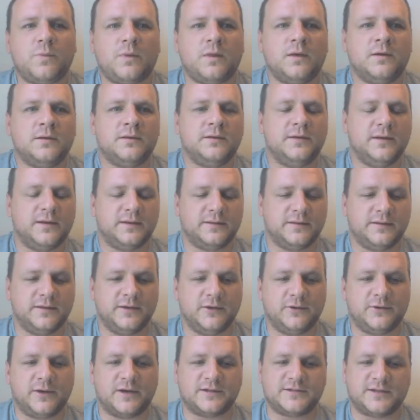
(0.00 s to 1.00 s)

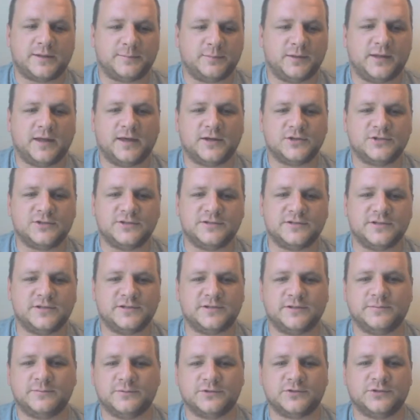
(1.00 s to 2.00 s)
The UCAS application
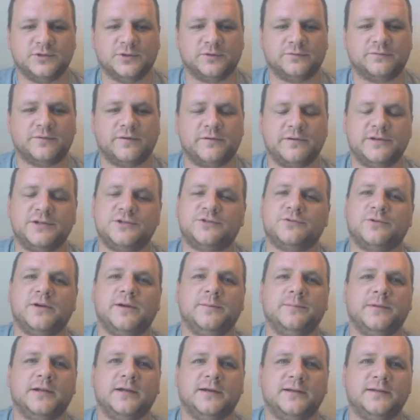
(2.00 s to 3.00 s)
system is not very
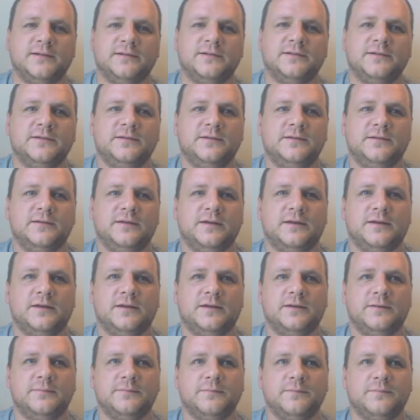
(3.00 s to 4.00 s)
streamlined,
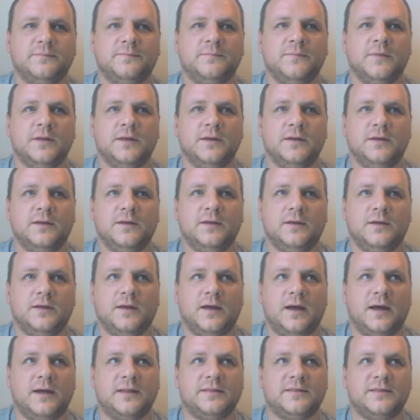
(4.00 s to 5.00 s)
and
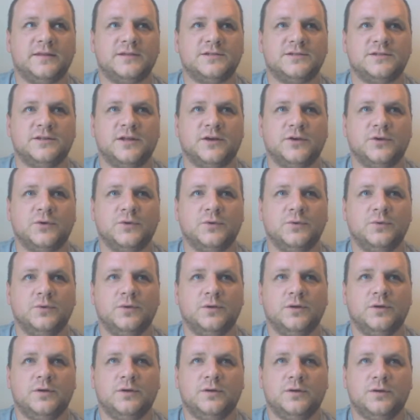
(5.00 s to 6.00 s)
there's no
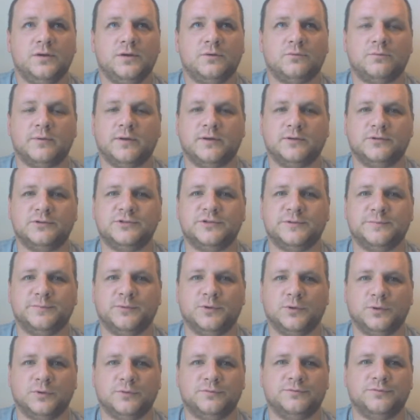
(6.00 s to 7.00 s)
real
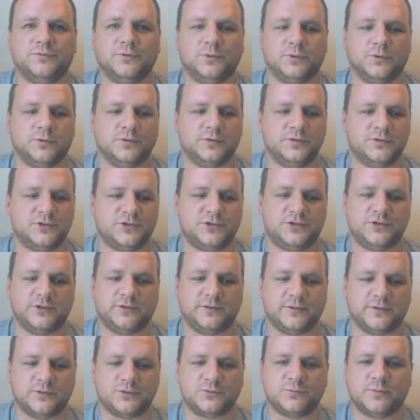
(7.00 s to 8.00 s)
support for
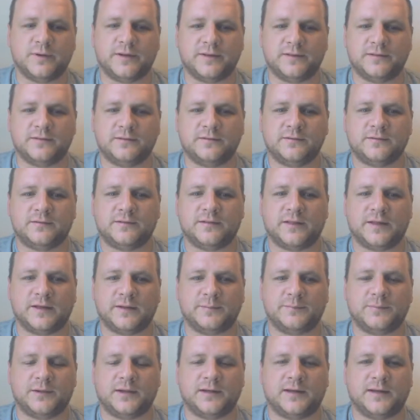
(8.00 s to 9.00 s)
students when they
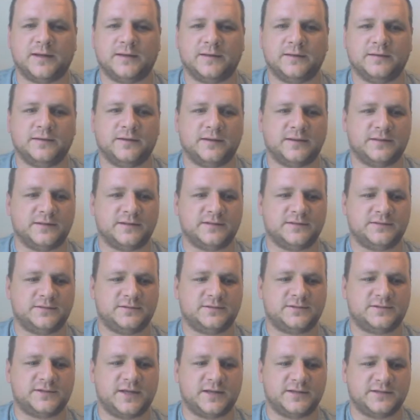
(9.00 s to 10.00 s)
apply, in the
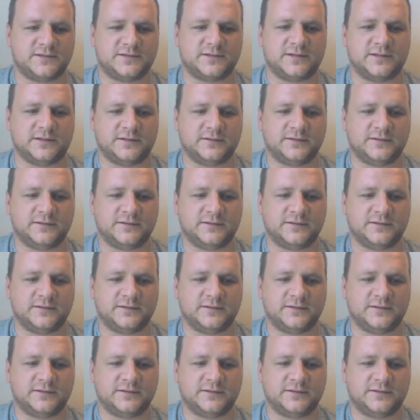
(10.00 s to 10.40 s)
sense that